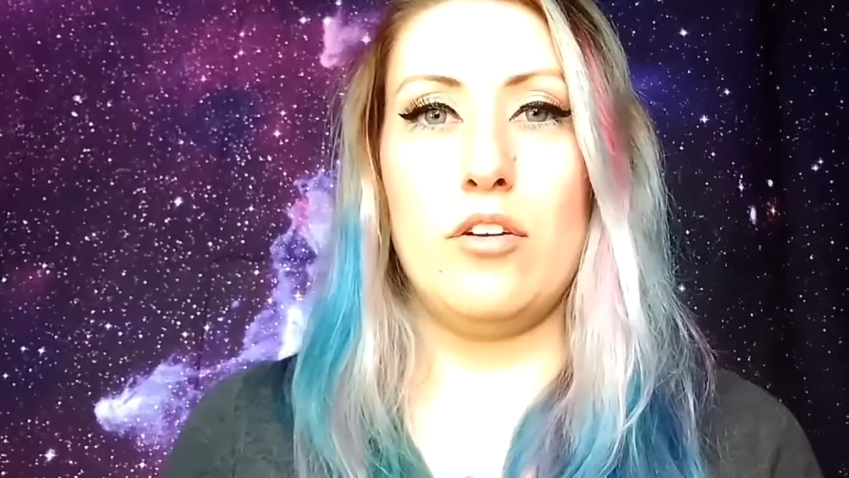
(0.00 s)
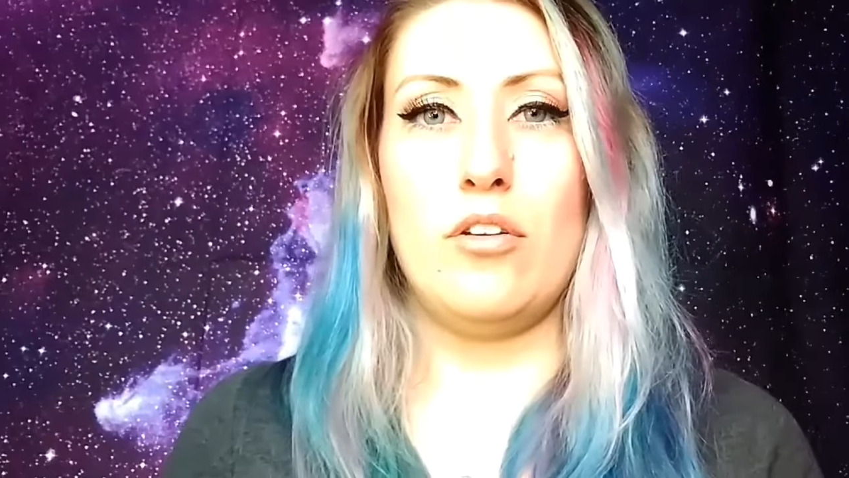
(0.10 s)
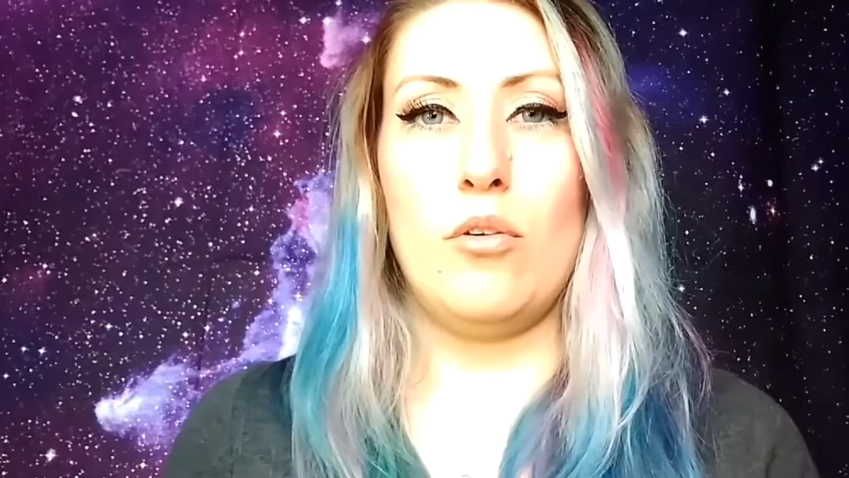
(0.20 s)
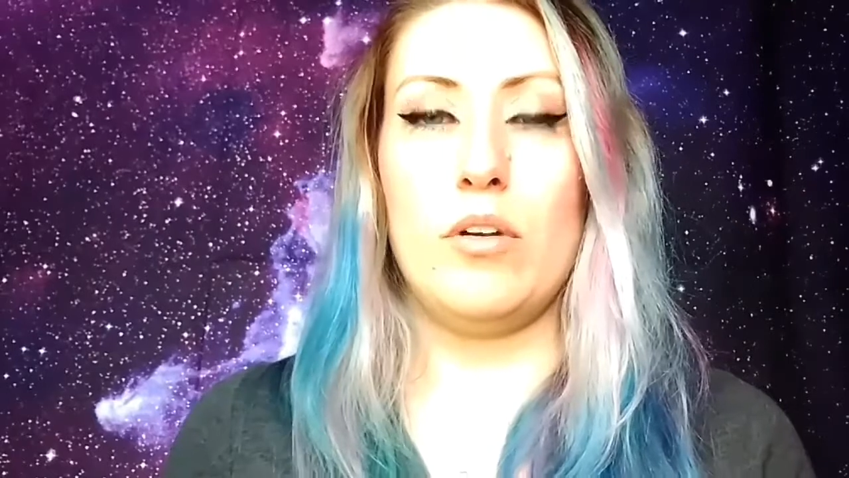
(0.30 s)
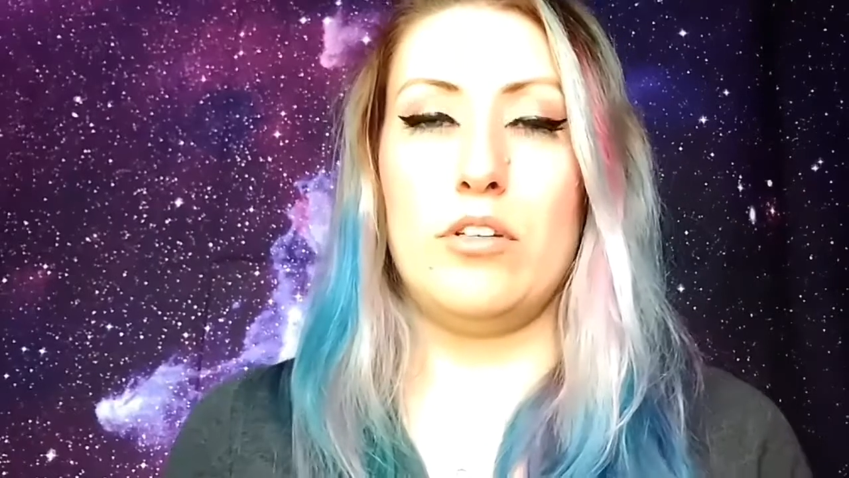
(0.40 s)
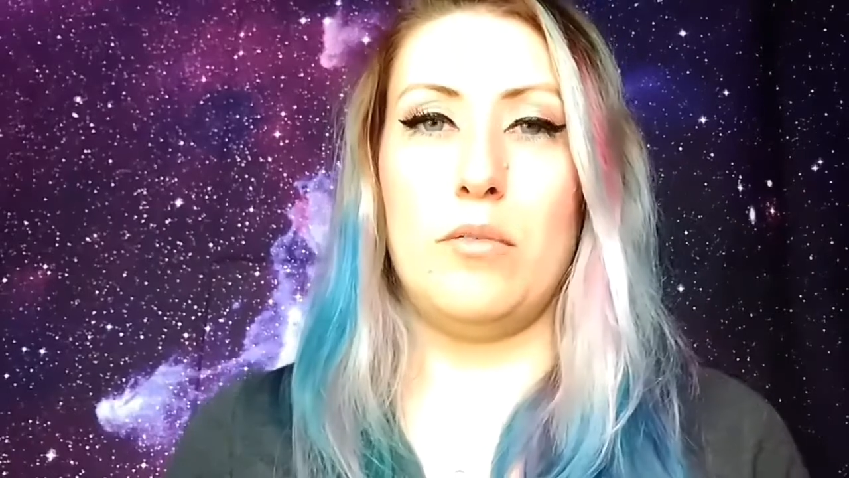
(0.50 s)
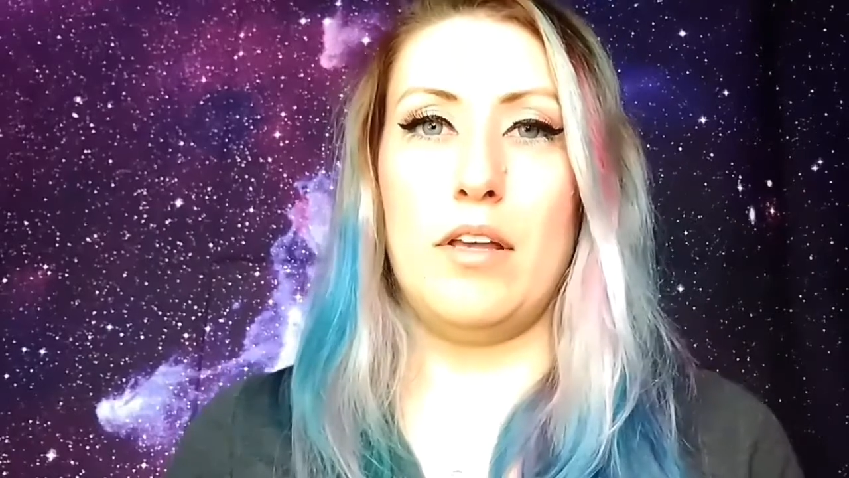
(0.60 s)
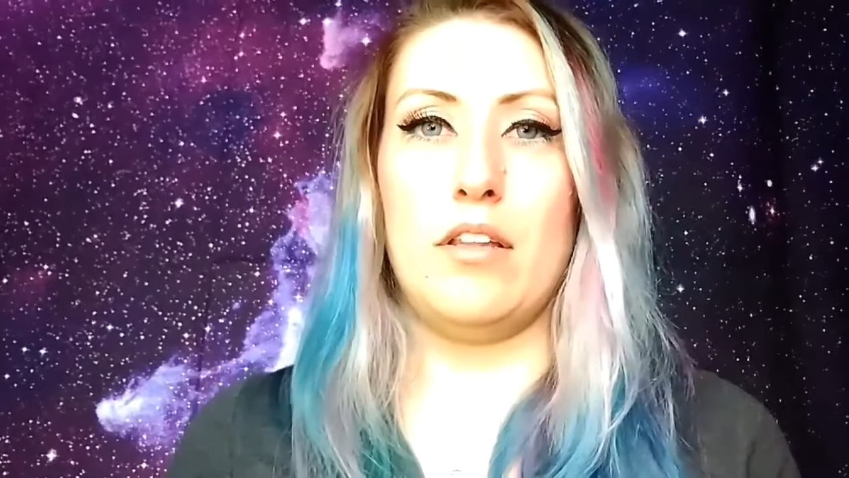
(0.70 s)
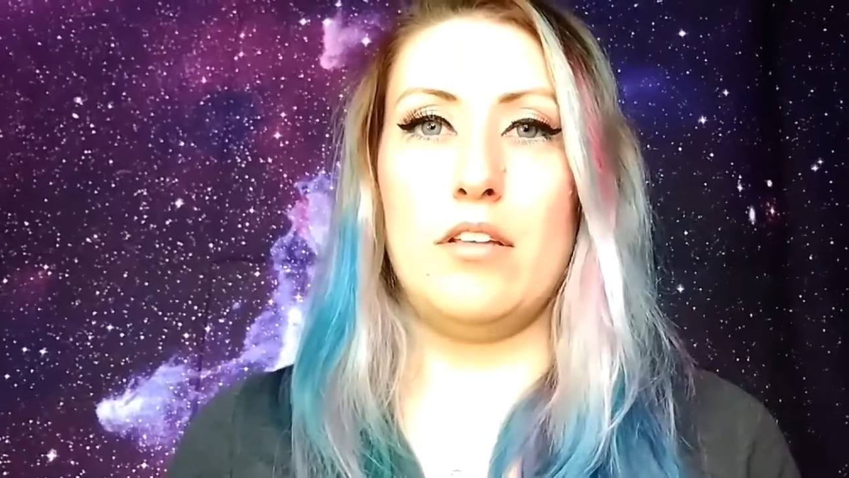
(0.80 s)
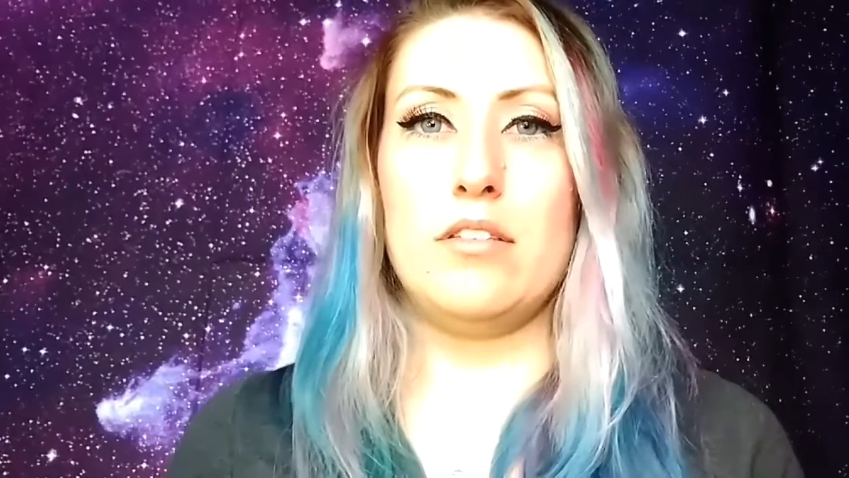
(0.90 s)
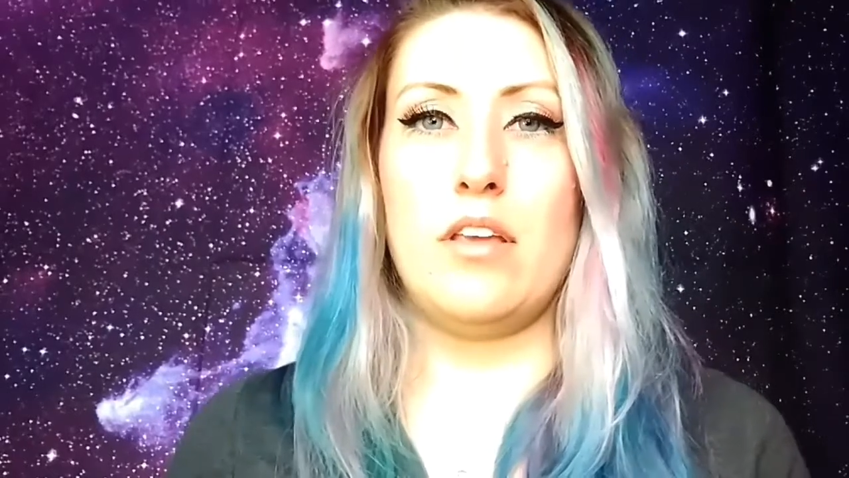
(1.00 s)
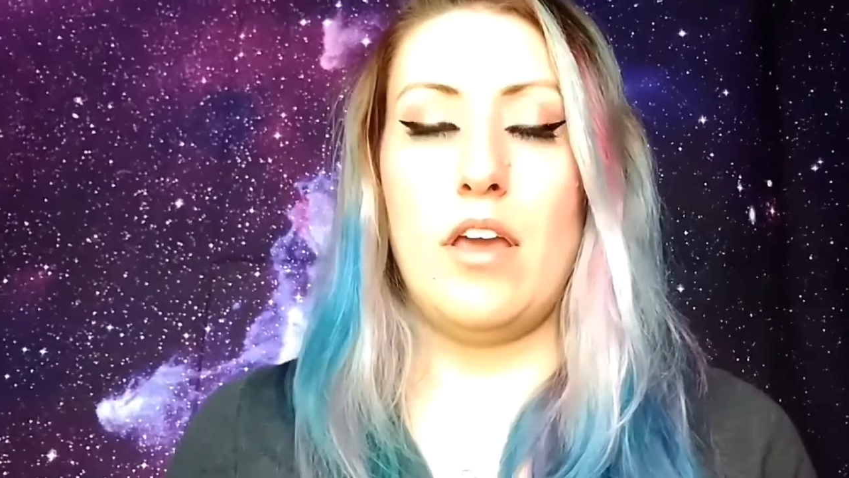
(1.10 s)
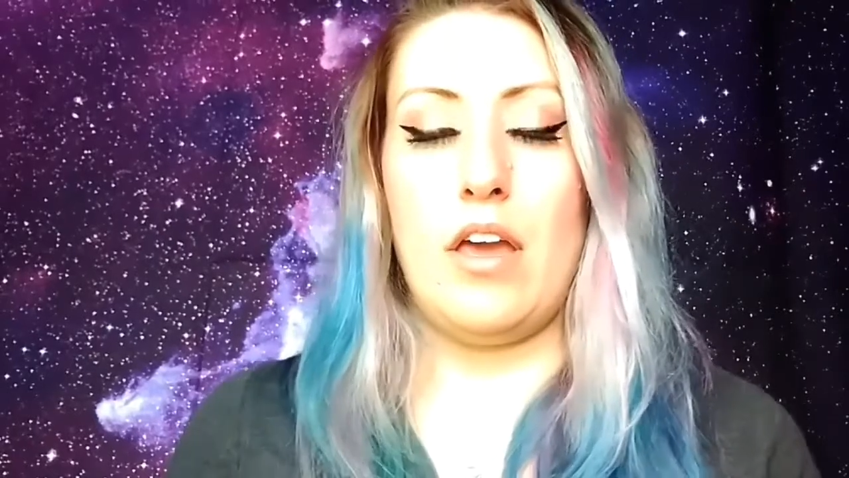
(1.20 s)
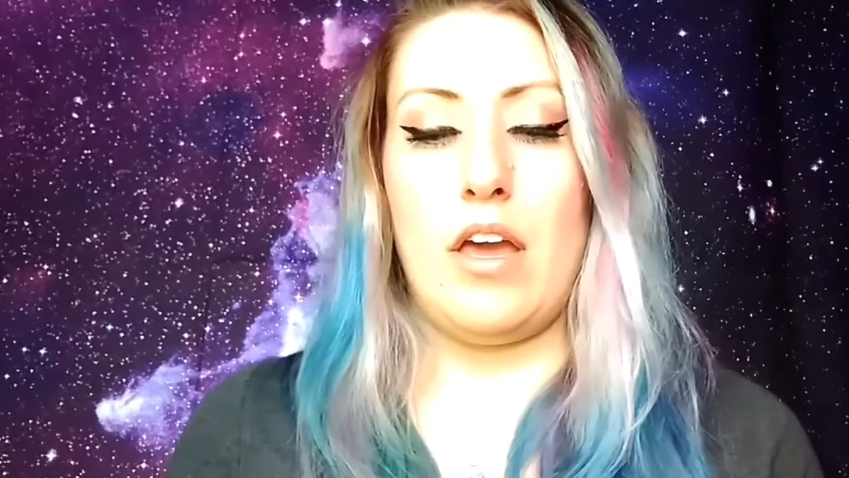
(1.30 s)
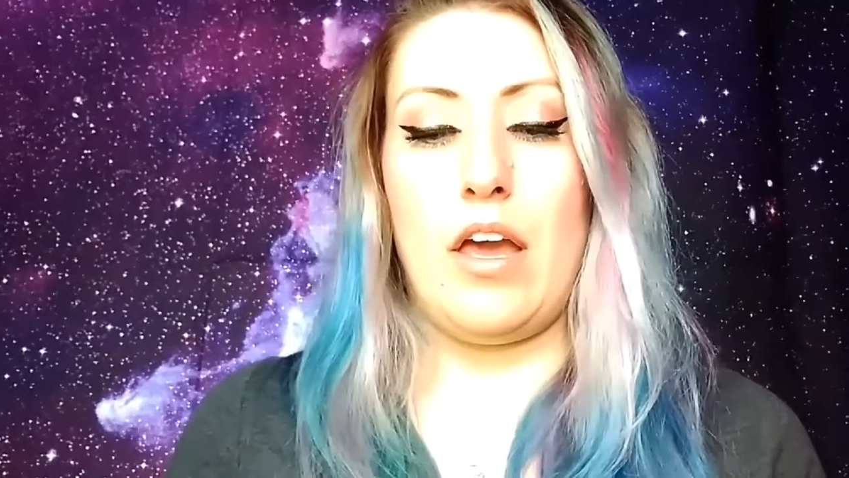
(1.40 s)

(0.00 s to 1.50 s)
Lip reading: new at doing this.